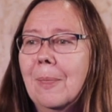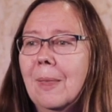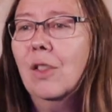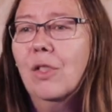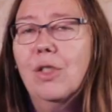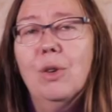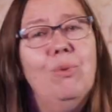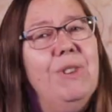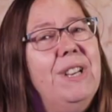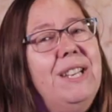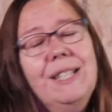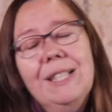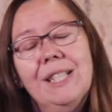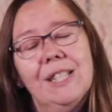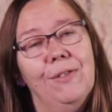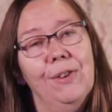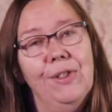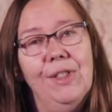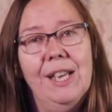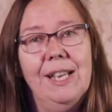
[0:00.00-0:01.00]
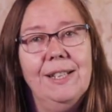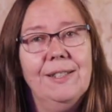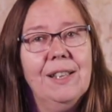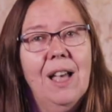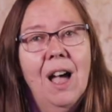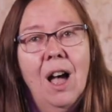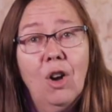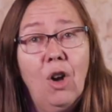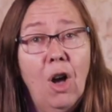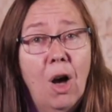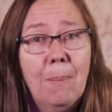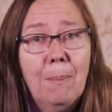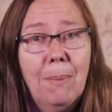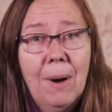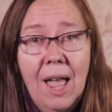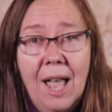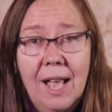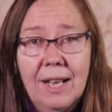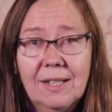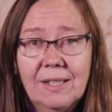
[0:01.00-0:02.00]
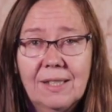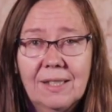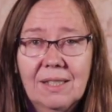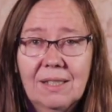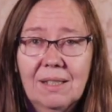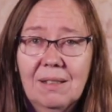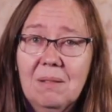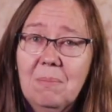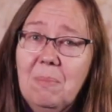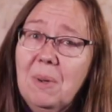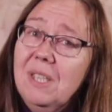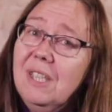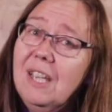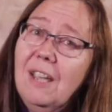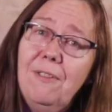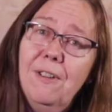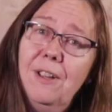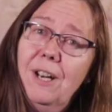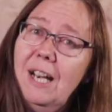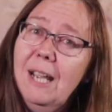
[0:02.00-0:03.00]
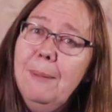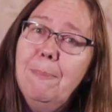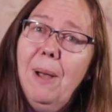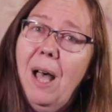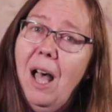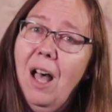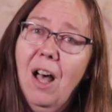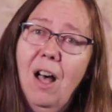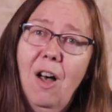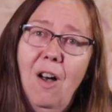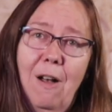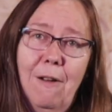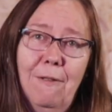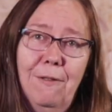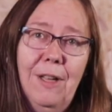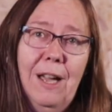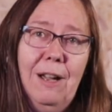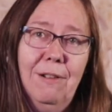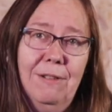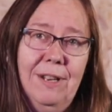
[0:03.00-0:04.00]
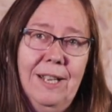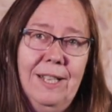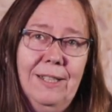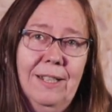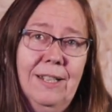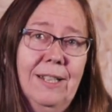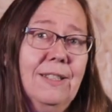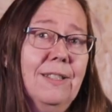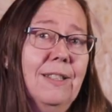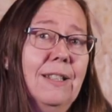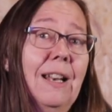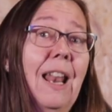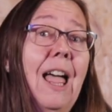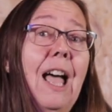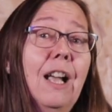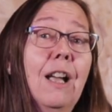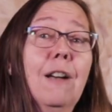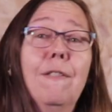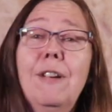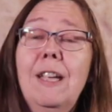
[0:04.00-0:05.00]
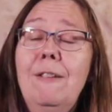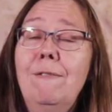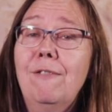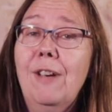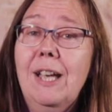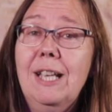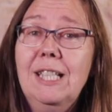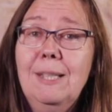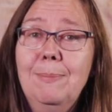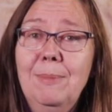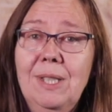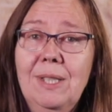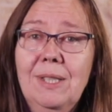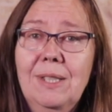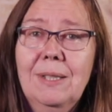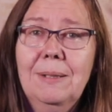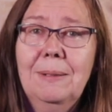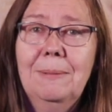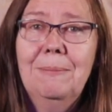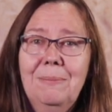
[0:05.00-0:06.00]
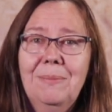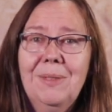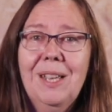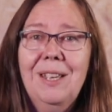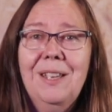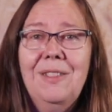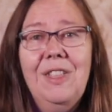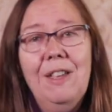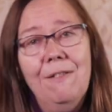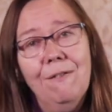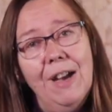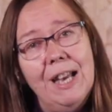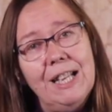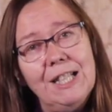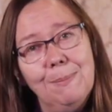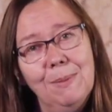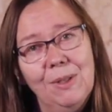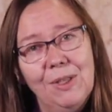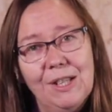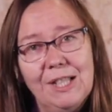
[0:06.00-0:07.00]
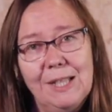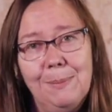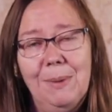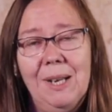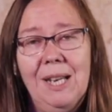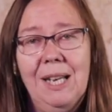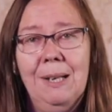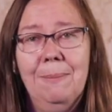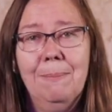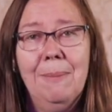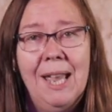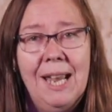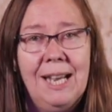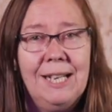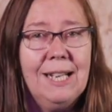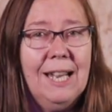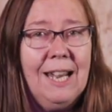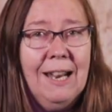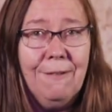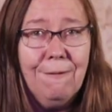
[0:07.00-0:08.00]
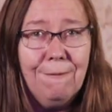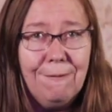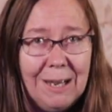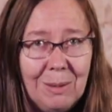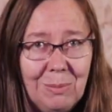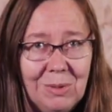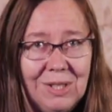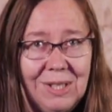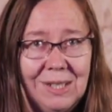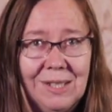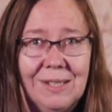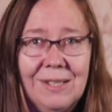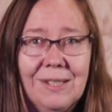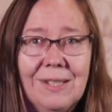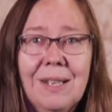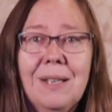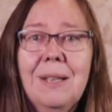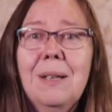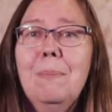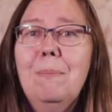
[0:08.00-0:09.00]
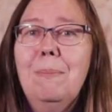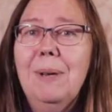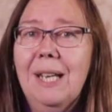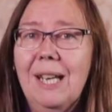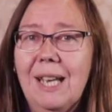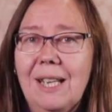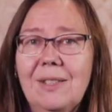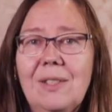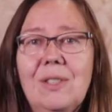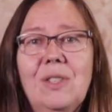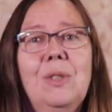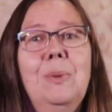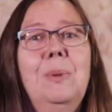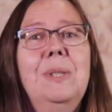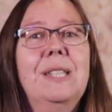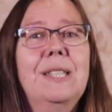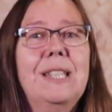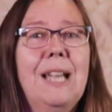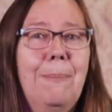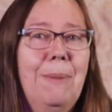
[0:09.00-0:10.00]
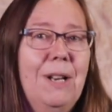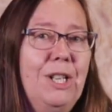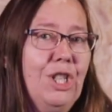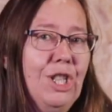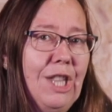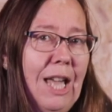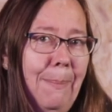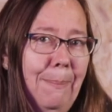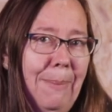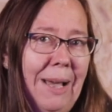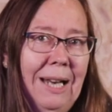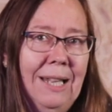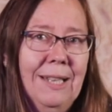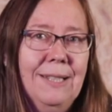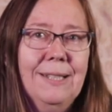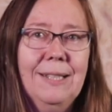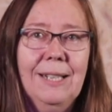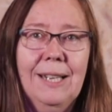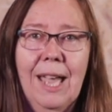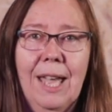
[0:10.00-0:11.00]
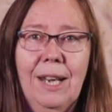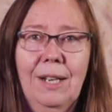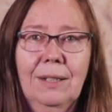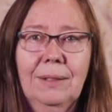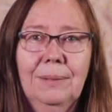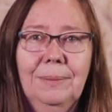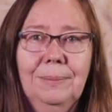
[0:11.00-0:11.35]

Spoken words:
The reasons for this are complex, but definitely part of that reason is the lack of investment. The investment that's being made in Fountains begins to establish that balance again.